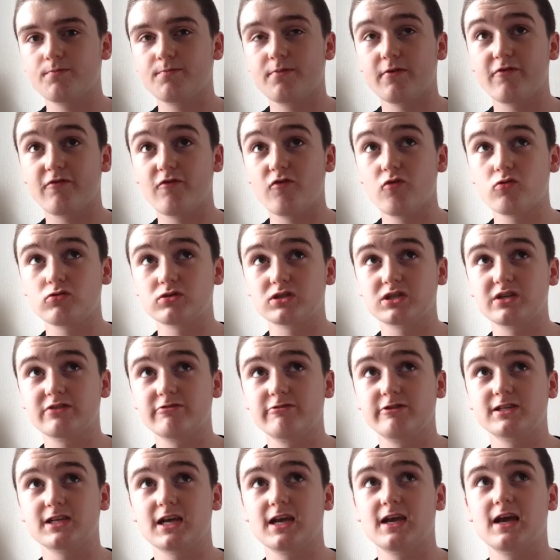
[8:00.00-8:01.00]
before
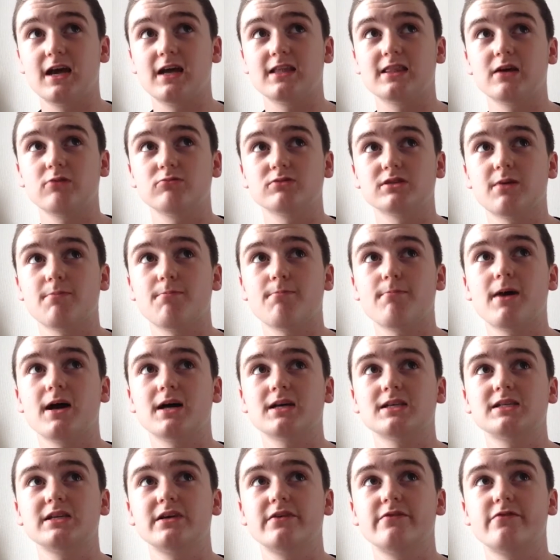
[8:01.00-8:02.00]
Series 8 there was that
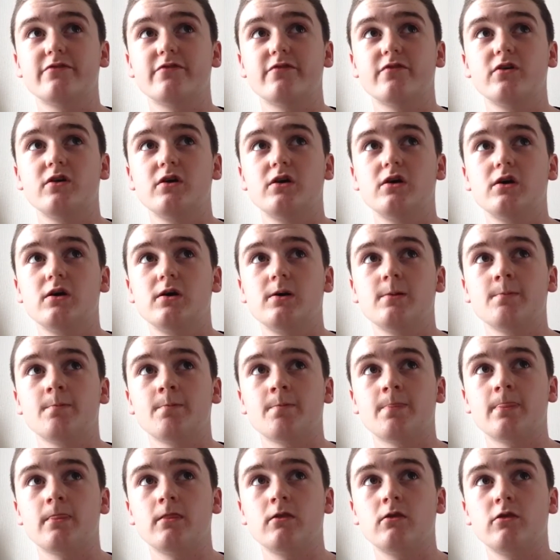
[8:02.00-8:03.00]
massive
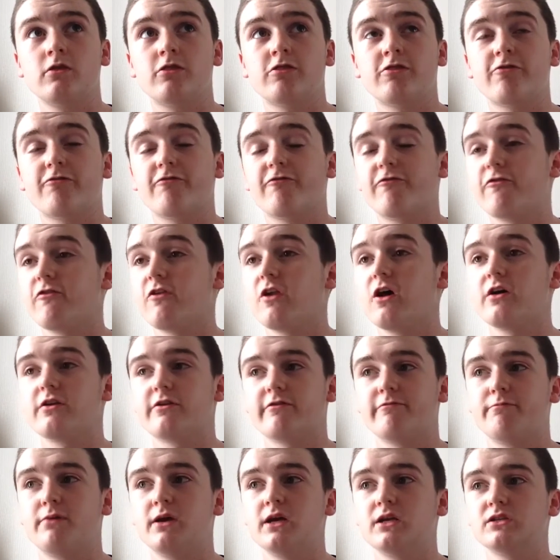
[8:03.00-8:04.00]
flood
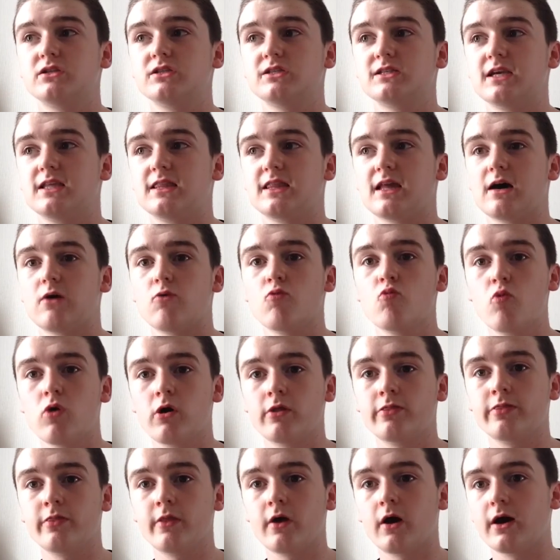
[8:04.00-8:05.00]
of pictures in that
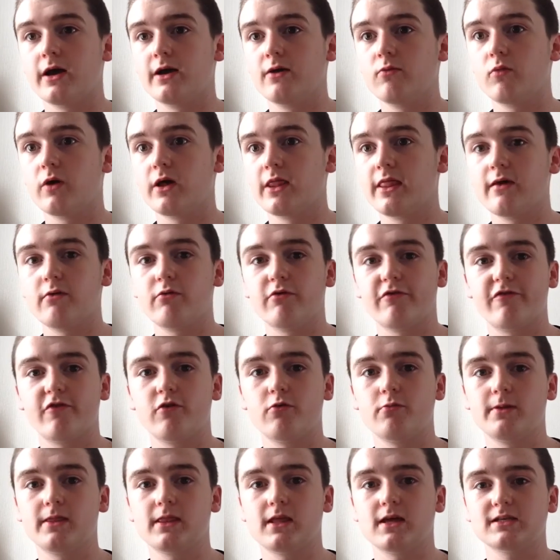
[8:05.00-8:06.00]
one night where they were
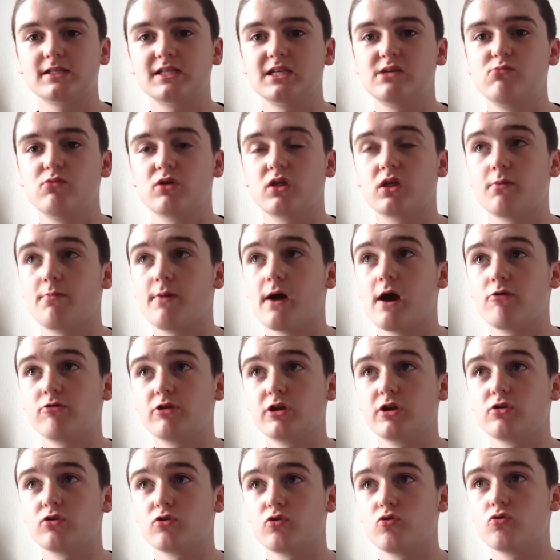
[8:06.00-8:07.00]
filming that scene with
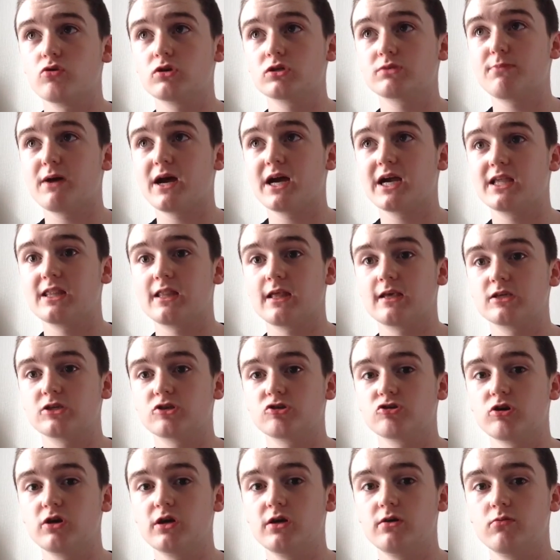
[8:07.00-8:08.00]
Capaldi on the horseback in that
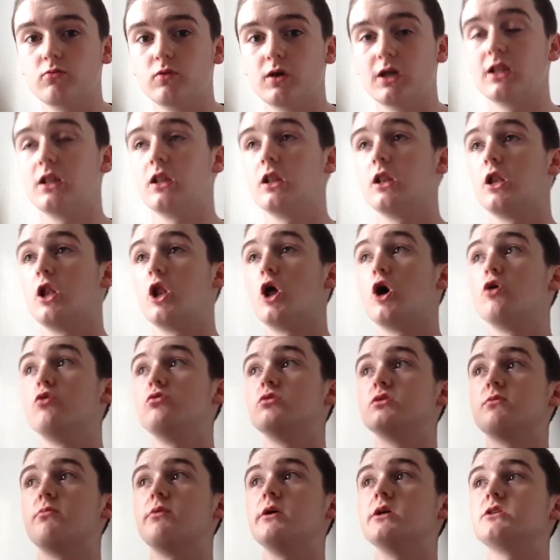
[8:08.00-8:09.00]
street, where
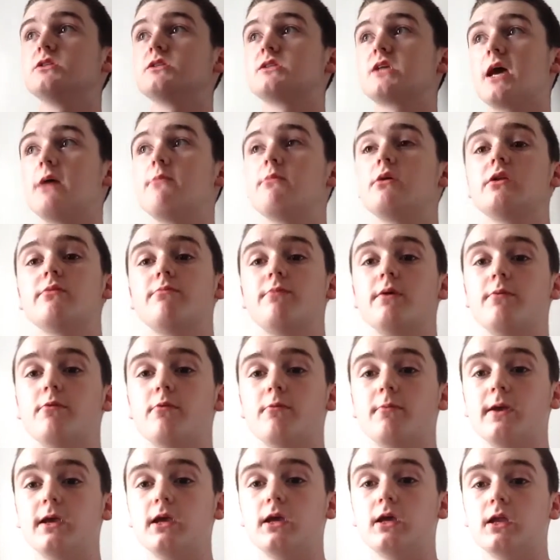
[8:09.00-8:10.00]
loads of pictures came in of people
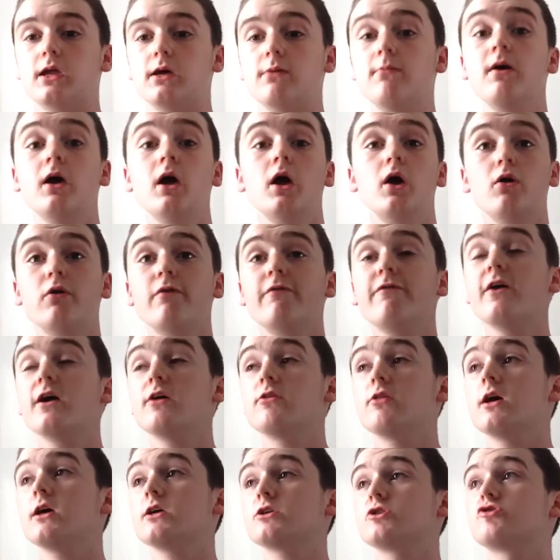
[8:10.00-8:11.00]
meeting him. We
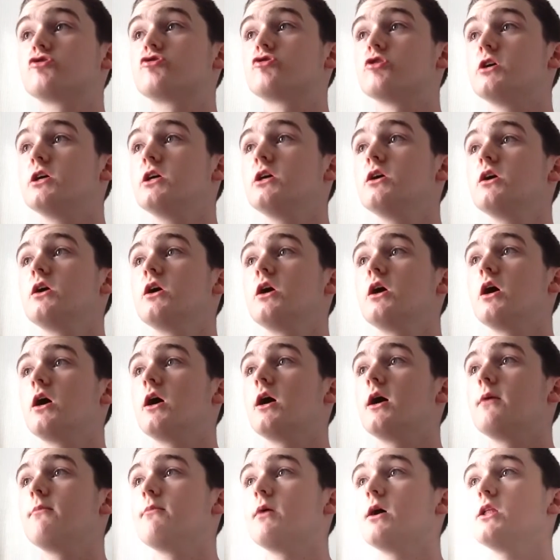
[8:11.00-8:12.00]
found that street.
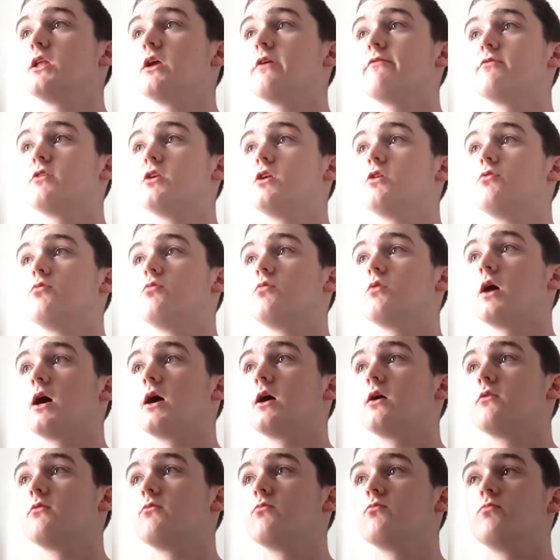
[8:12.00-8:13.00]
I never knew
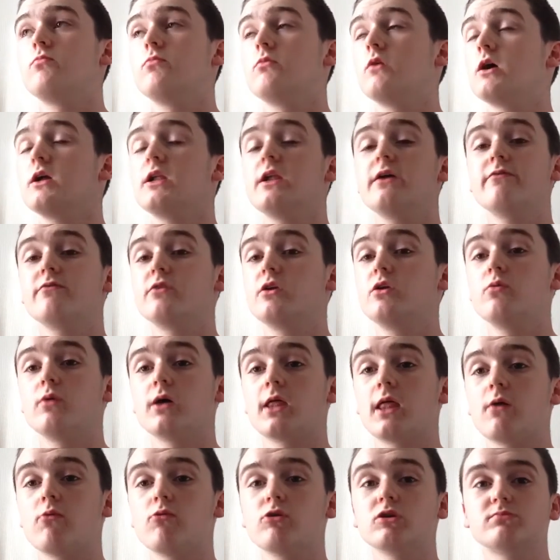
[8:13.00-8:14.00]
where
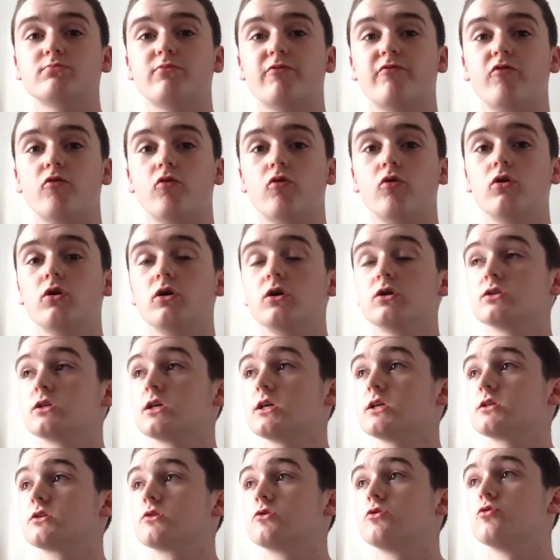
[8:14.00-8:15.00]
that was before, so
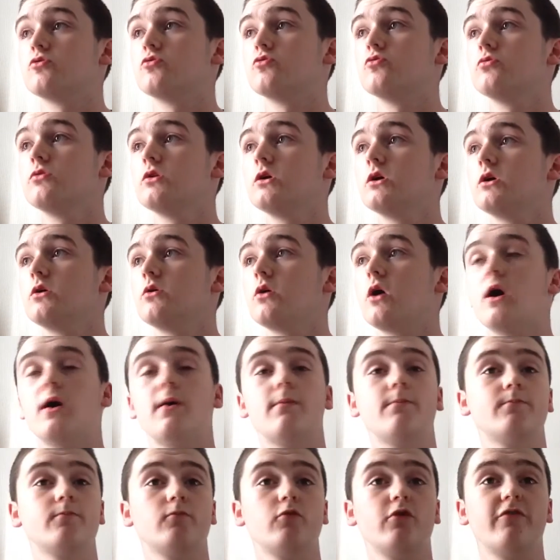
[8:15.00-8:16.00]
that's cool.
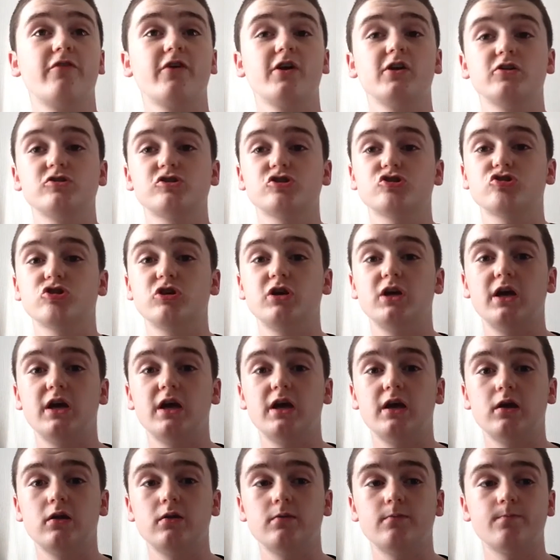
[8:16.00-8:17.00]
We found a street
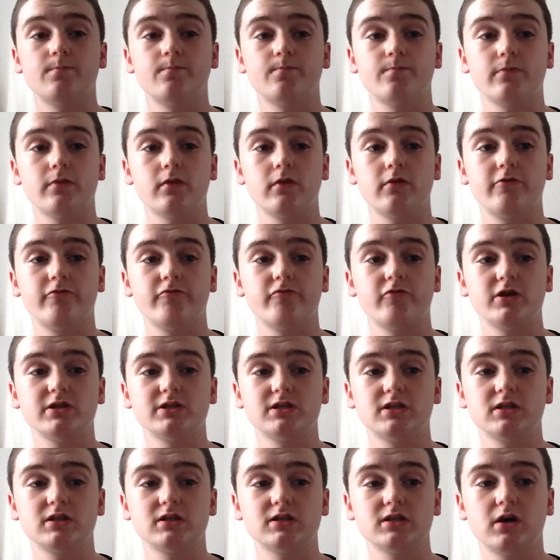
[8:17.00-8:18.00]
in Rise
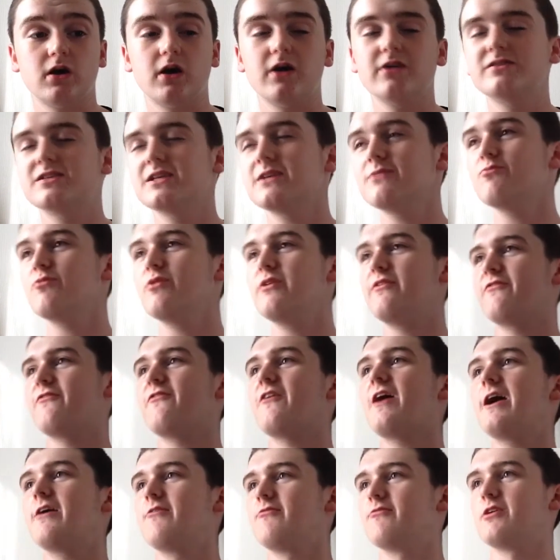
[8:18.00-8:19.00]
of the... I think we
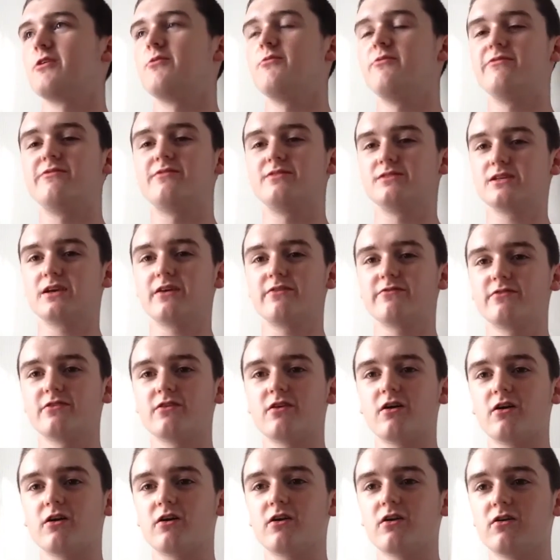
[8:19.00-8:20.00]
found, like, we discovered an
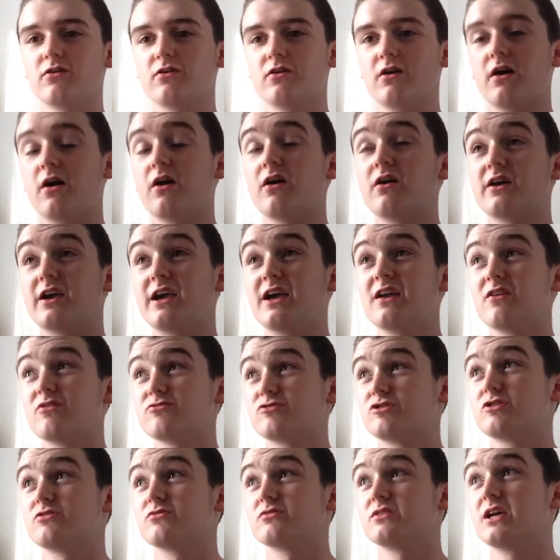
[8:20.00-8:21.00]

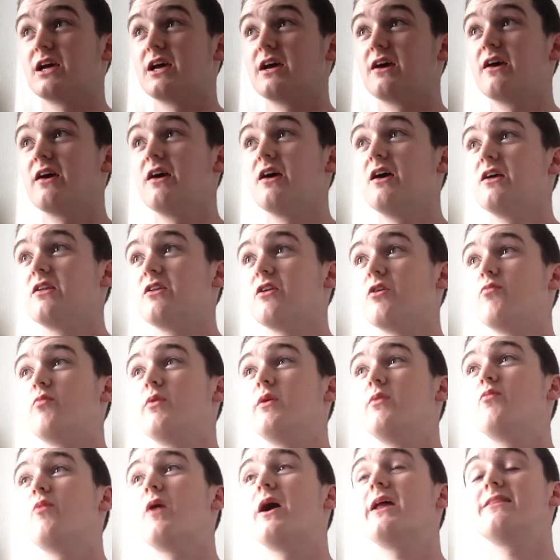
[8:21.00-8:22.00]
archaeological dig. No,
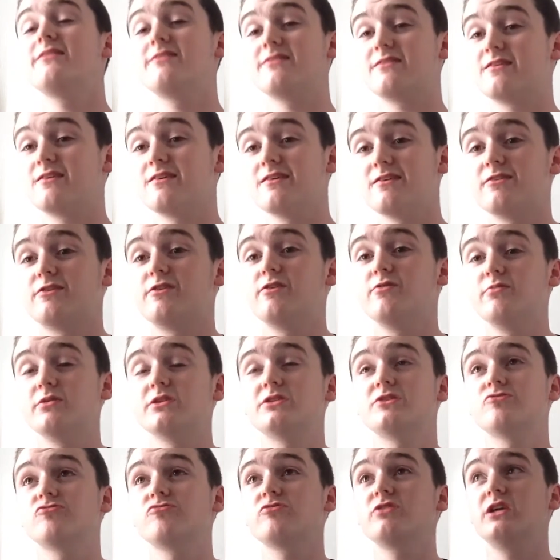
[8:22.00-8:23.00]
we went to a
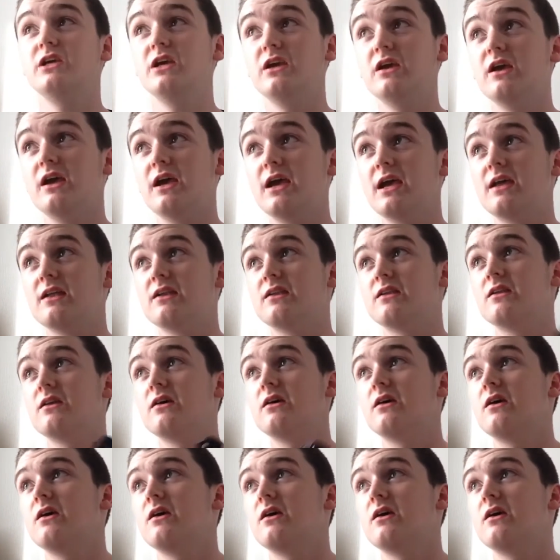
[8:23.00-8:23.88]
street in